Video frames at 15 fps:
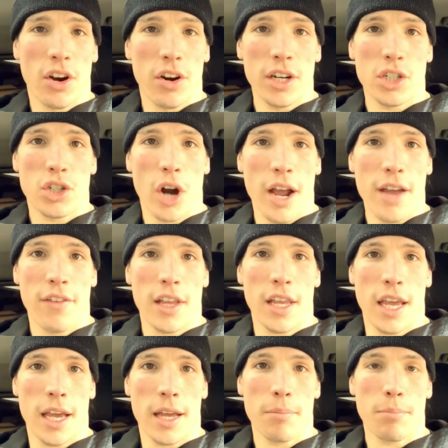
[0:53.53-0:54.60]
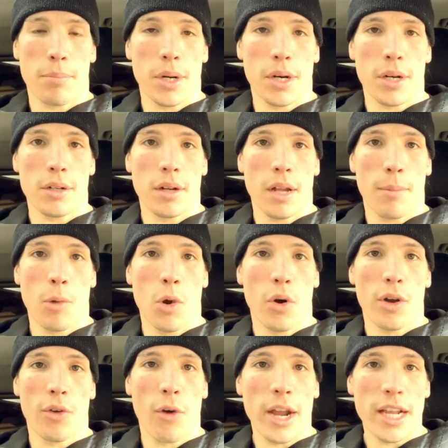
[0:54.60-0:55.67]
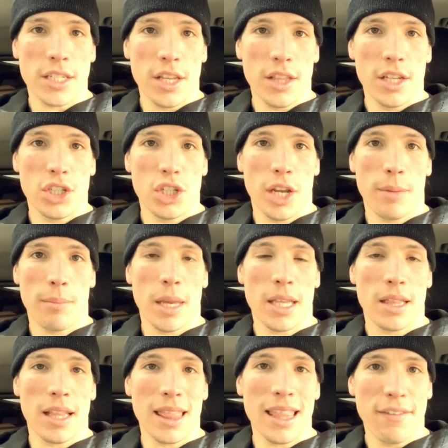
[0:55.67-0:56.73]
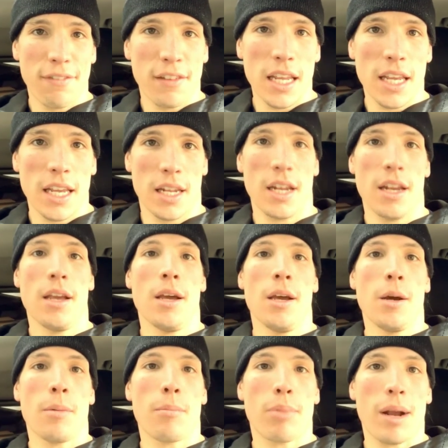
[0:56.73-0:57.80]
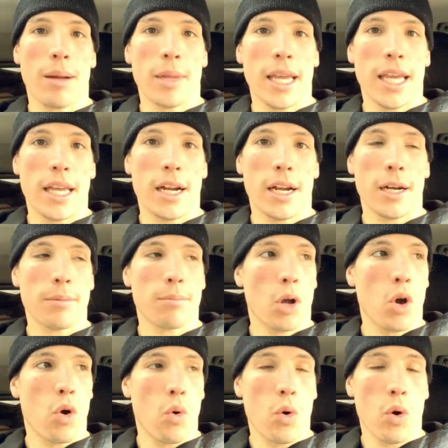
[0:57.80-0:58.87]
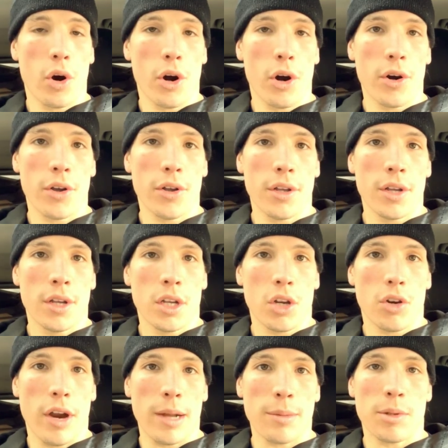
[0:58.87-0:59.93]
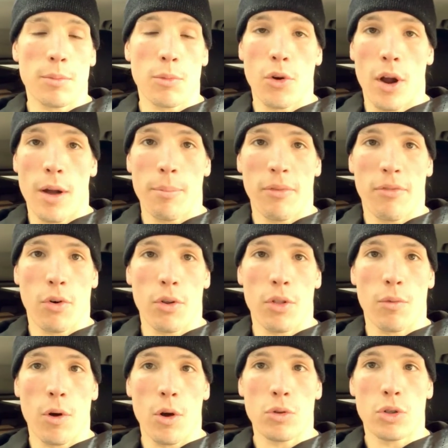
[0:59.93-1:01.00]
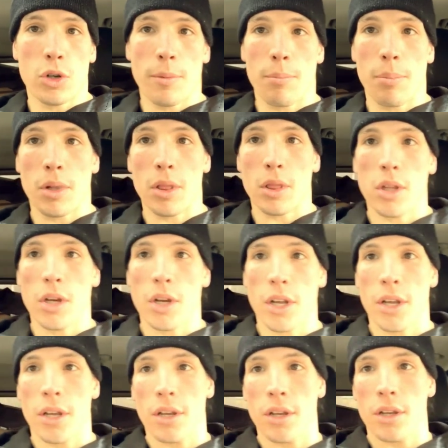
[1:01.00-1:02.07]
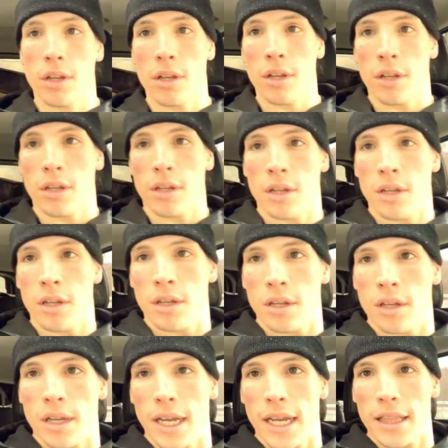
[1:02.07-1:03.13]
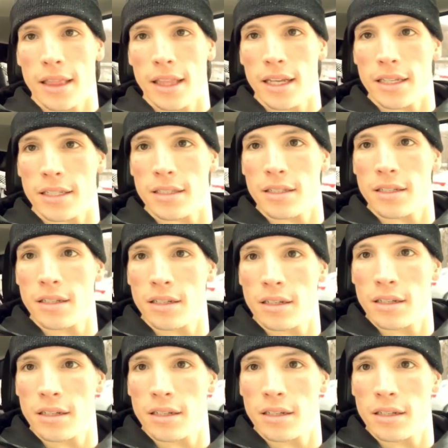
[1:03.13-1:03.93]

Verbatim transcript: started driving, but I'm going right to the gym, get the lifty in, probably hit up core, grab some grub before the road trip. But look at this.